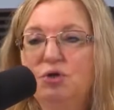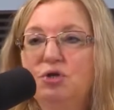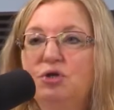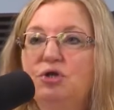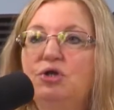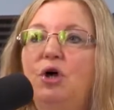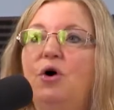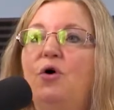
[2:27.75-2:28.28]

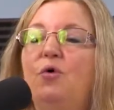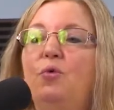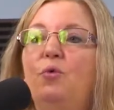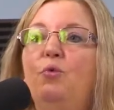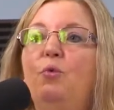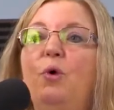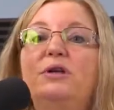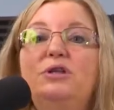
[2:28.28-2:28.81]
So
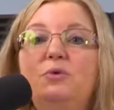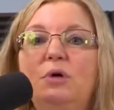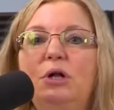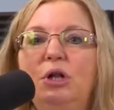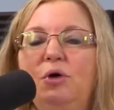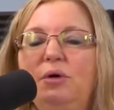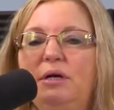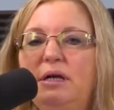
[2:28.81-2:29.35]
what do you
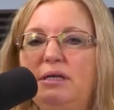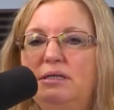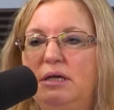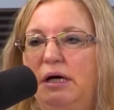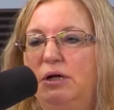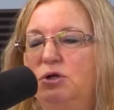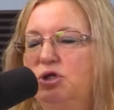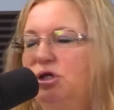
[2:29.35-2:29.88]
include in this
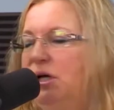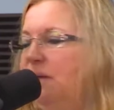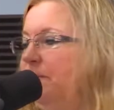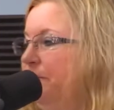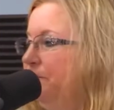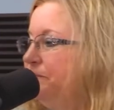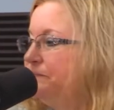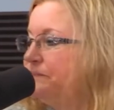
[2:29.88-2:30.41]
style sheet?
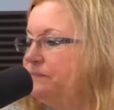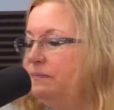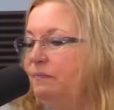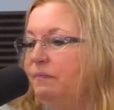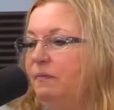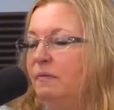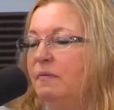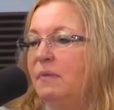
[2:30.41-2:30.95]

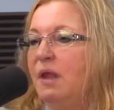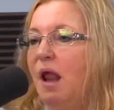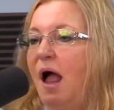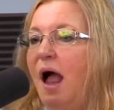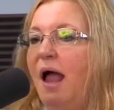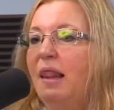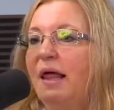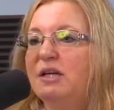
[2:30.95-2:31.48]

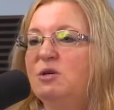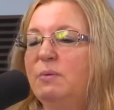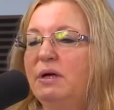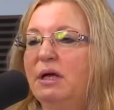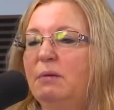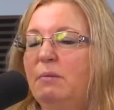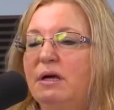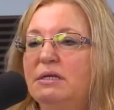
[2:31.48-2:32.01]
I like to
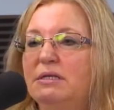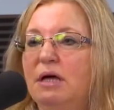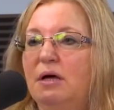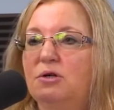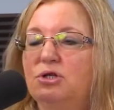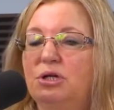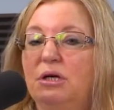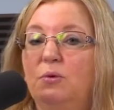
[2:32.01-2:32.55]
begin my style
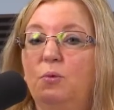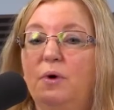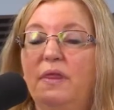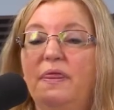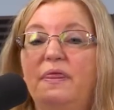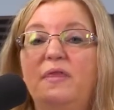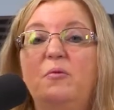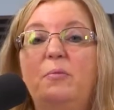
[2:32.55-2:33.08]
sheet
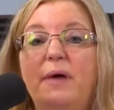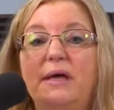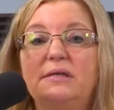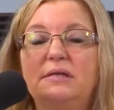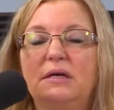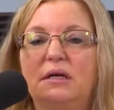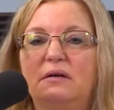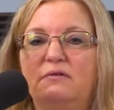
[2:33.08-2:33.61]
with the
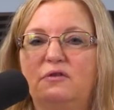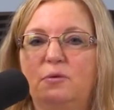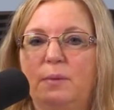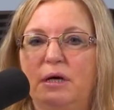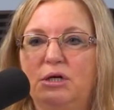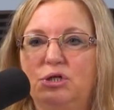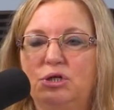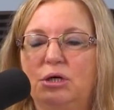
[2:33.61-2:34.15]
basic
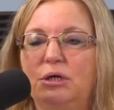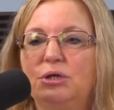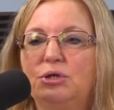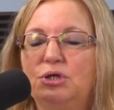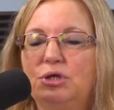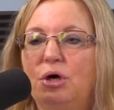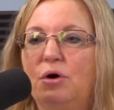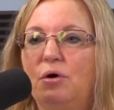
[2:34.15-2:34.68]
information.
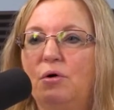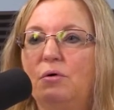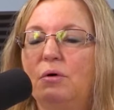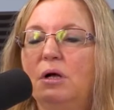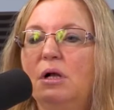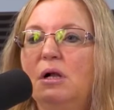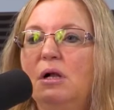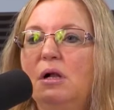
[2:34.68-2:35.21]
So
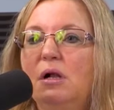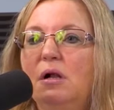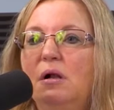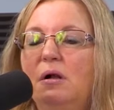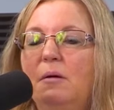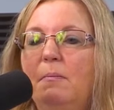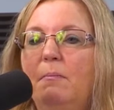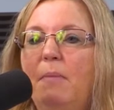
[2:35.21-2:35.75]

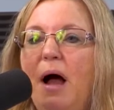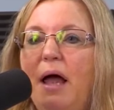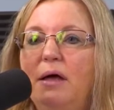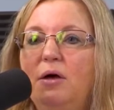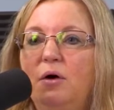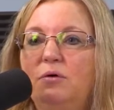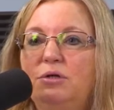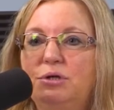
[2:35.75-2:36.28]
my
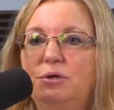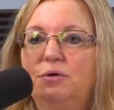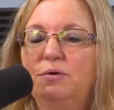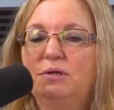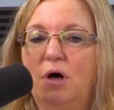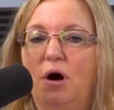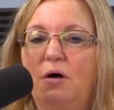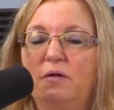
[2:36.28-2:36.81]
go-tos
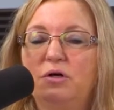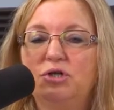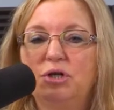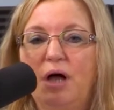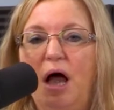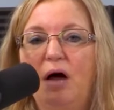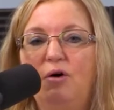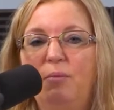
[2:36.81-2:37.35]
are the
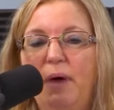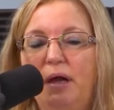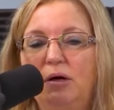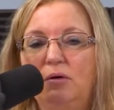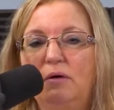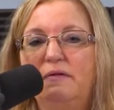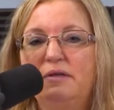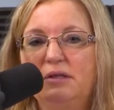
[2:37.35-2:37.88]
Chicago
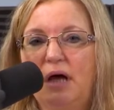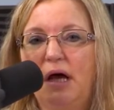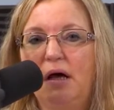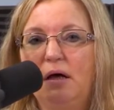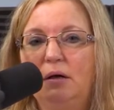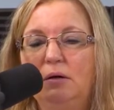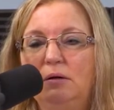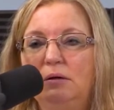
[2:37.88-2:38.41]
Manual of
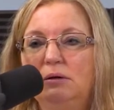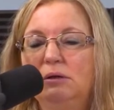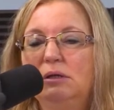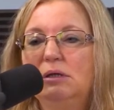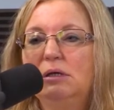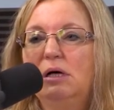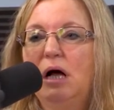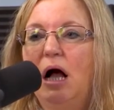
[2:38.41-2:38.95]
Style,
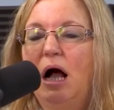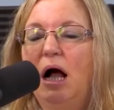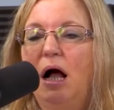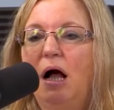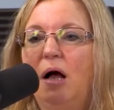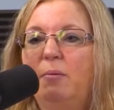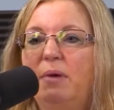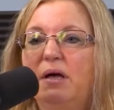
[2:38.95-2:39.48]

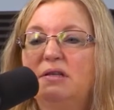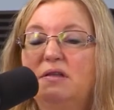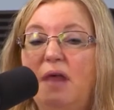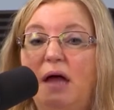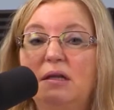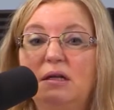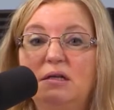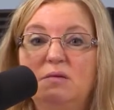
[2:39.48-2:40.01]
because
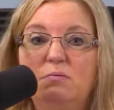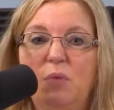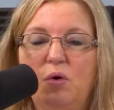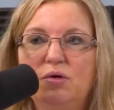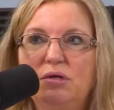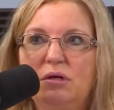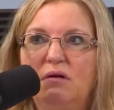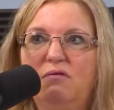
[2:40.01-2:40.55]
that is
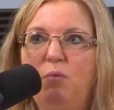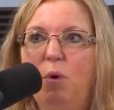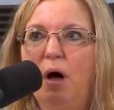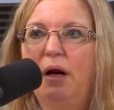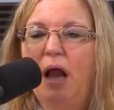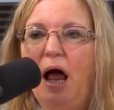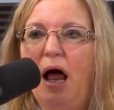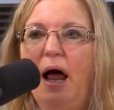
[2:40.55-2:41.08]
most of
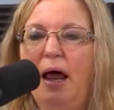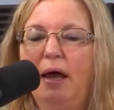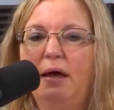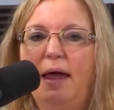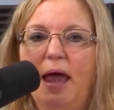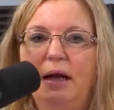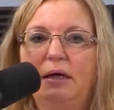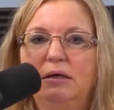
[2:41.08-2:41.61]
what I
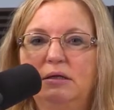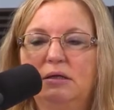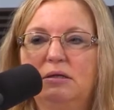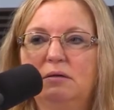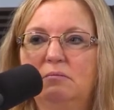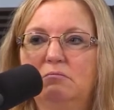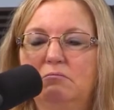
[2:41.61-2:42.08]
edit